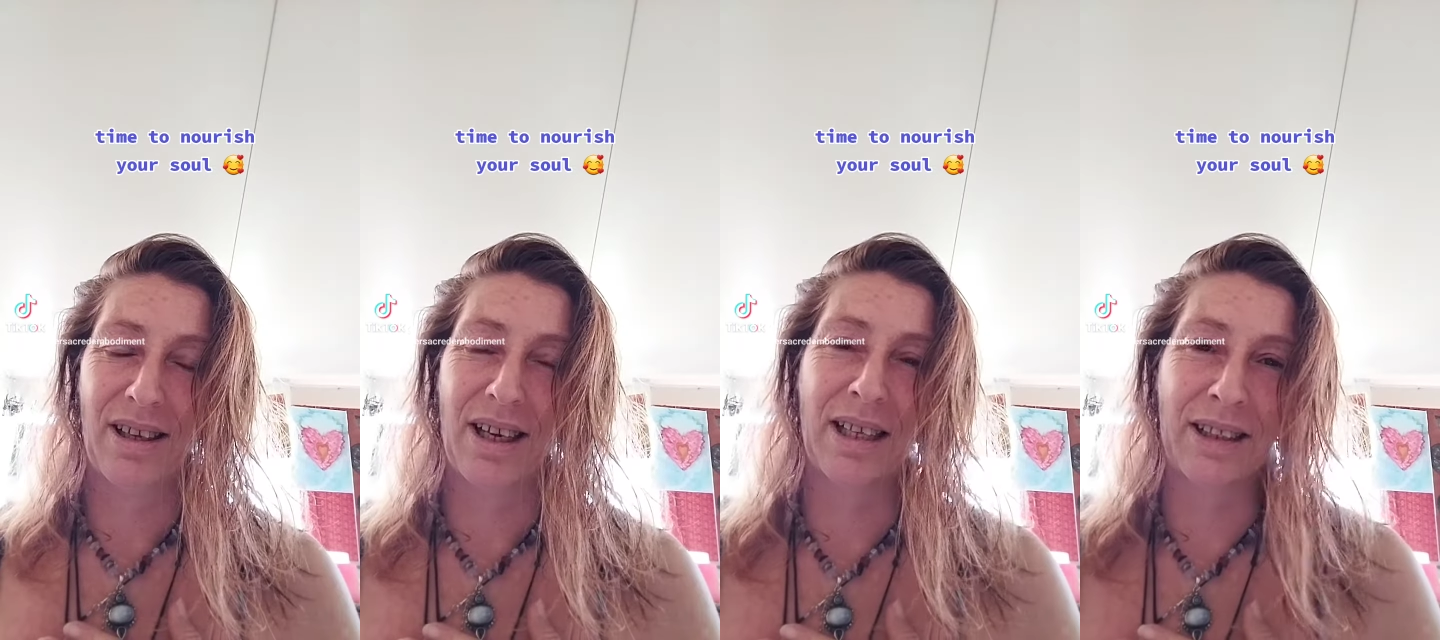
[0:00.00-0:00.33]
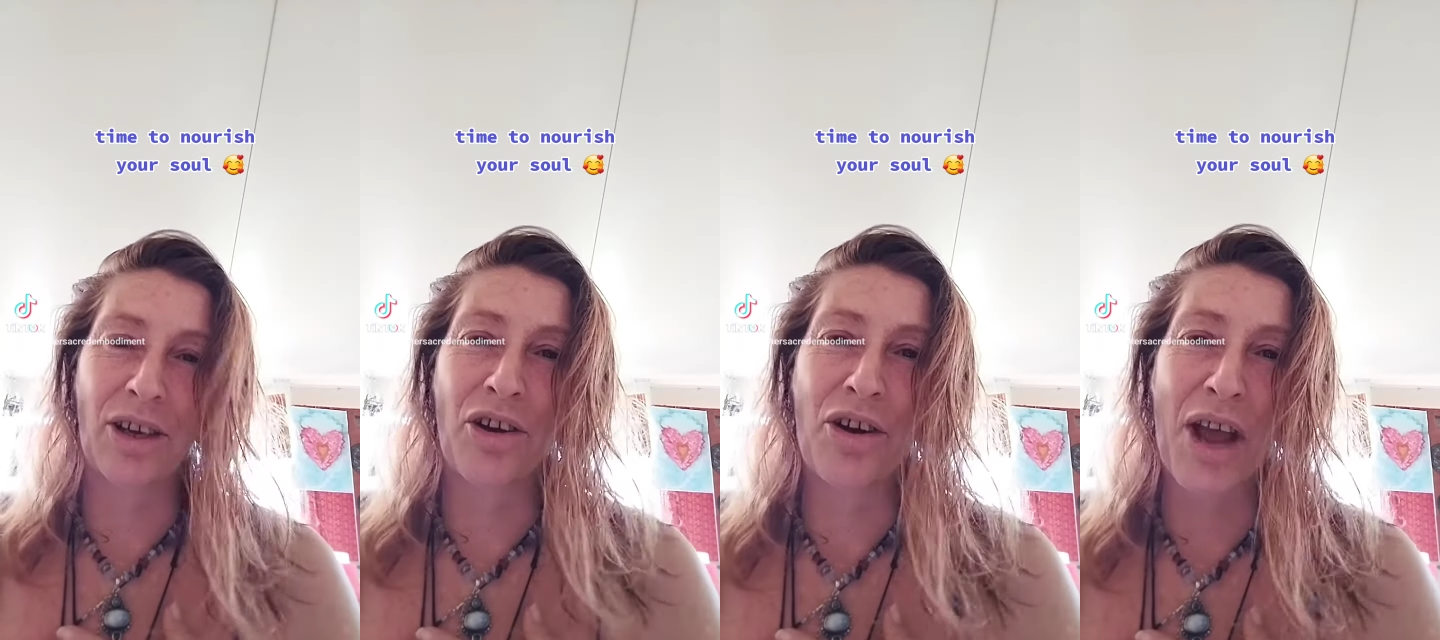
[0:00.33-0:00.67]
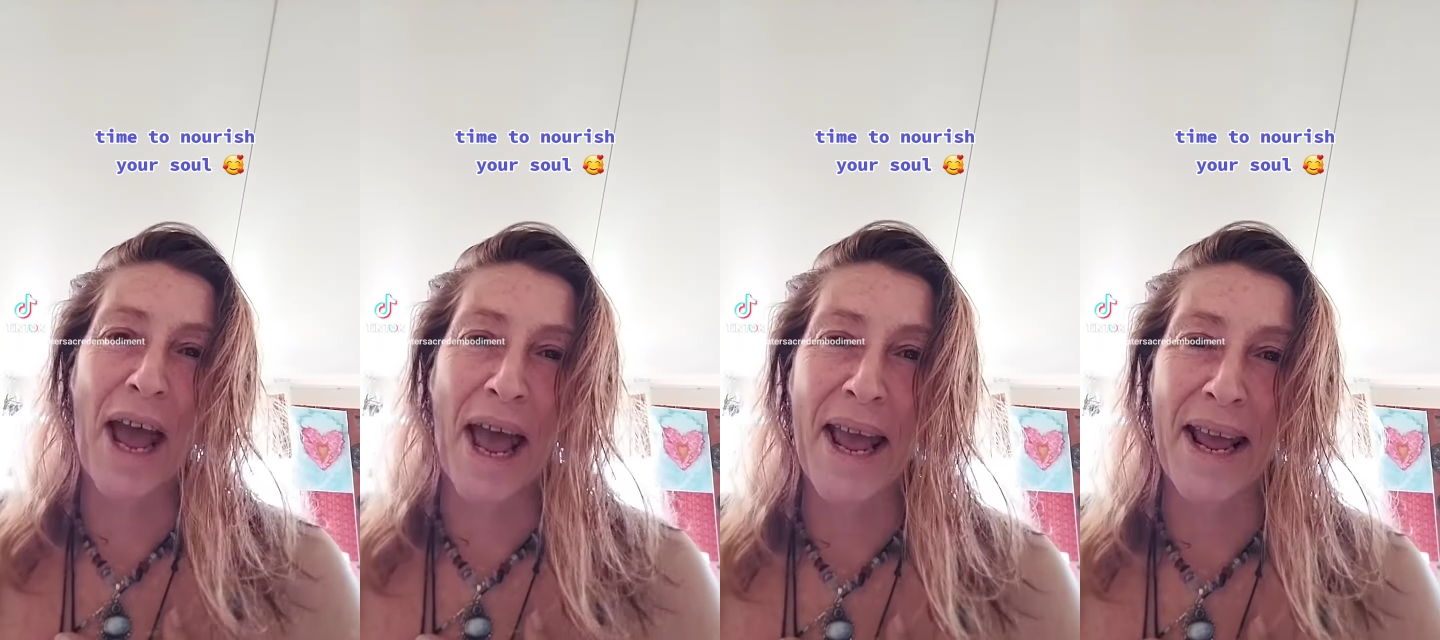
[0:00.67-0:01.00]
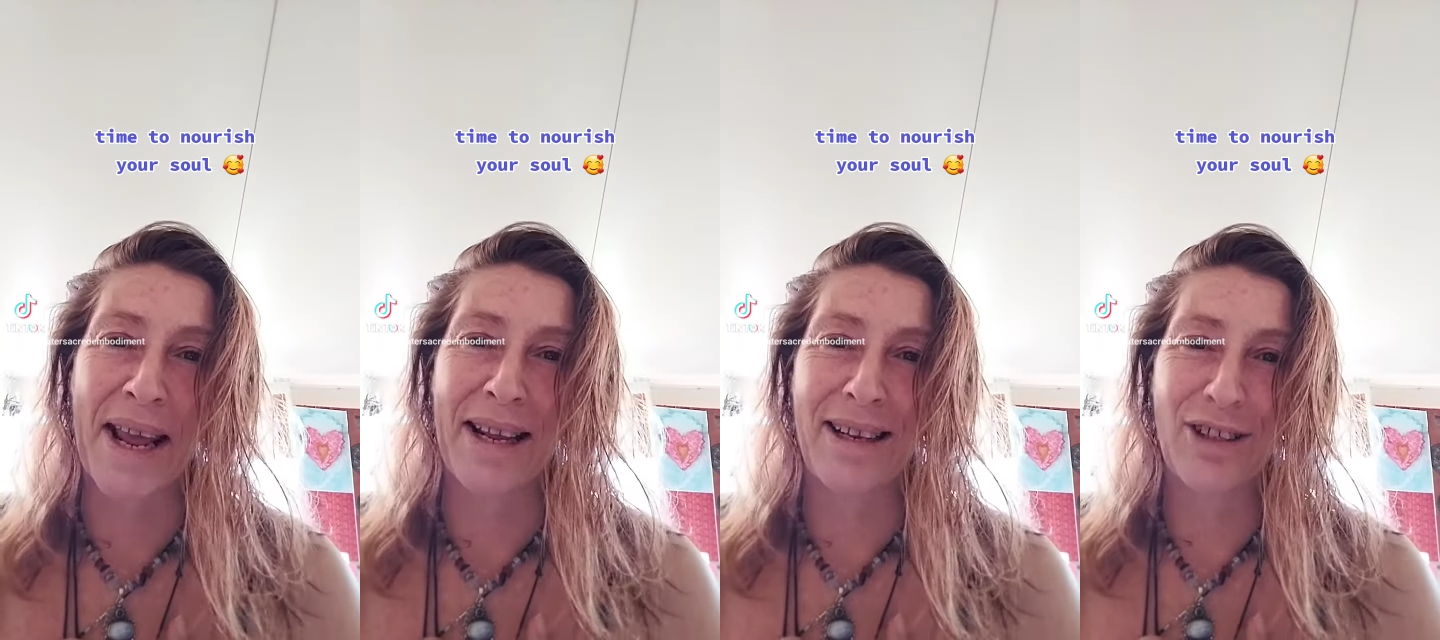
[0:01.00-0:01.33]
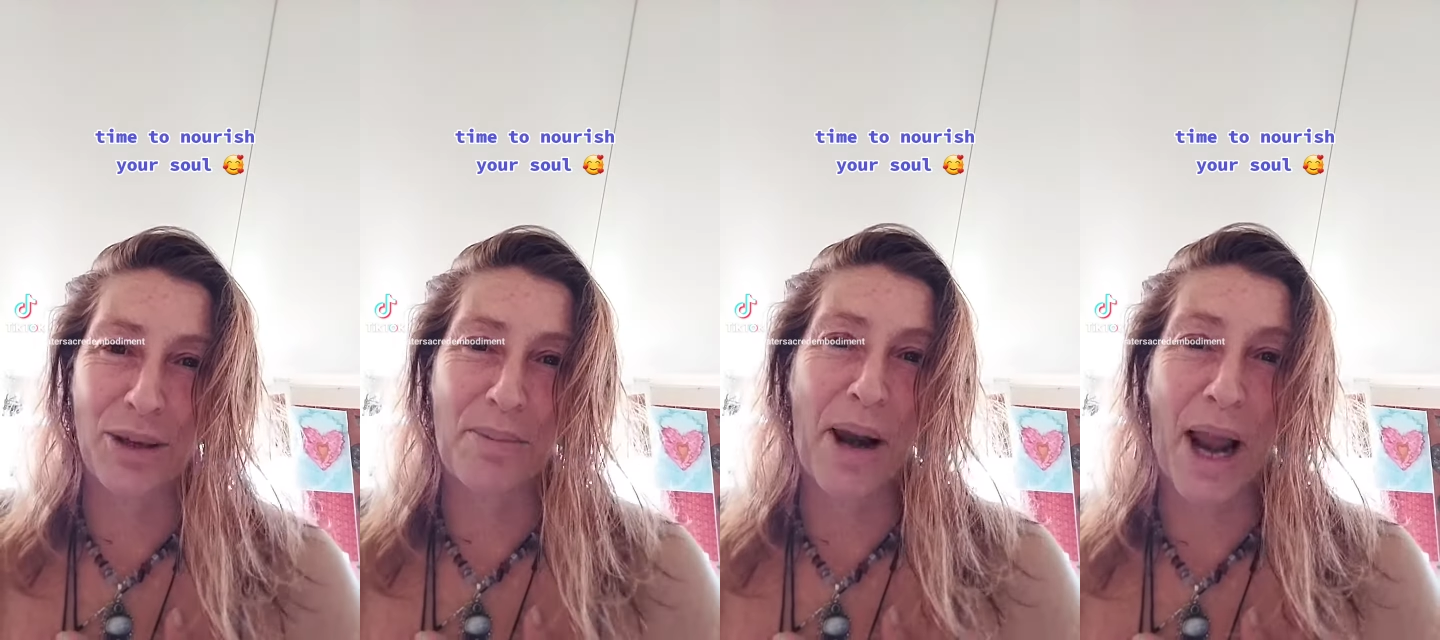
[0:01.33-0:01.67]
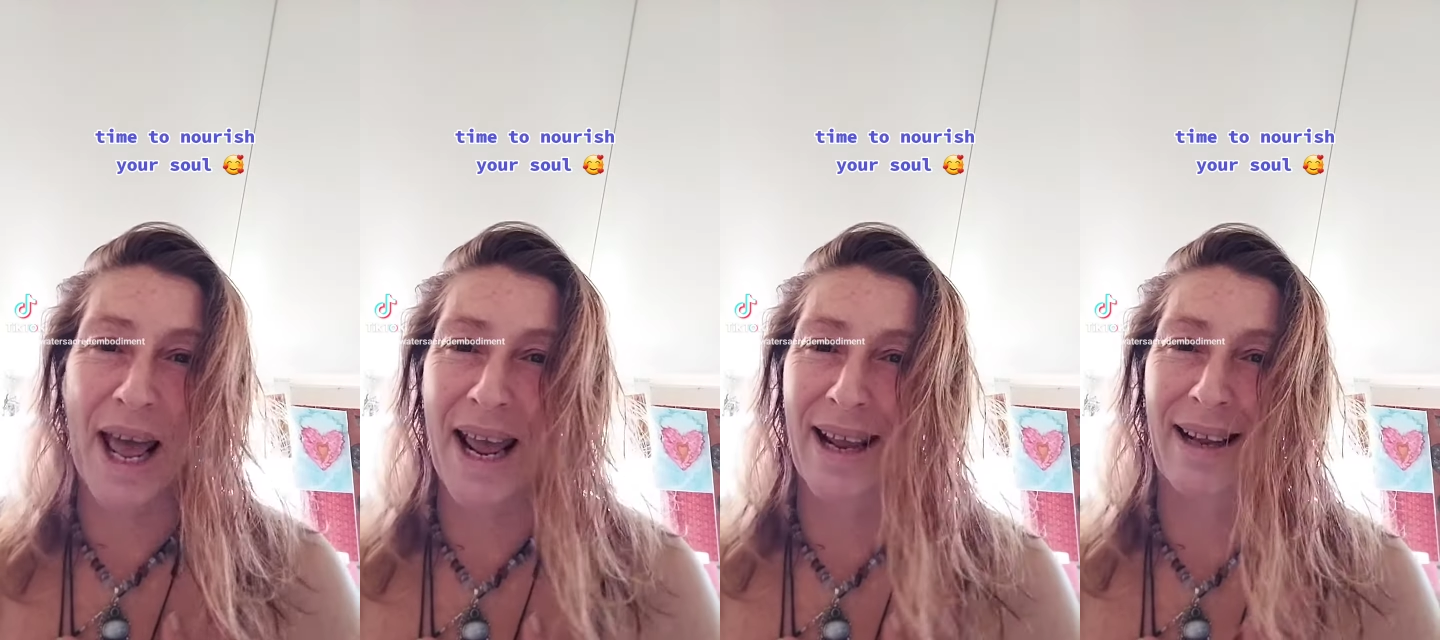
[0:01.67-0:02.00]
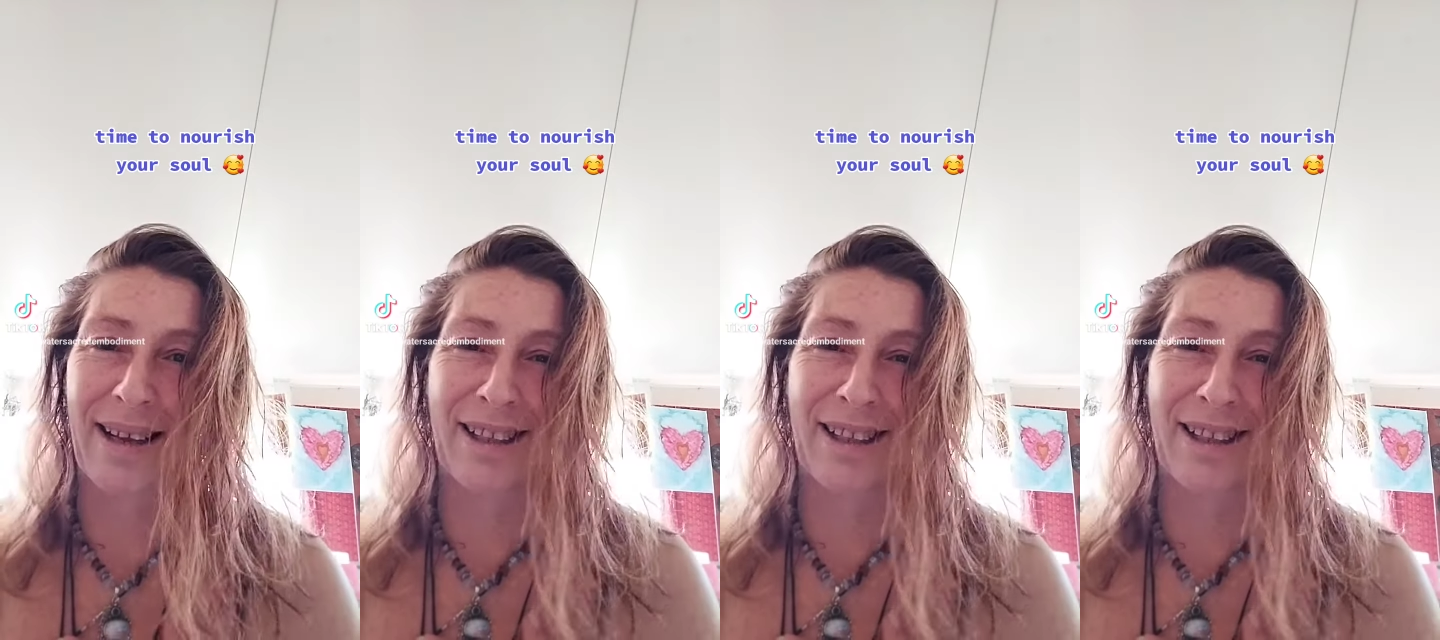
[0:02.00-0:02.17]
It's okay to play.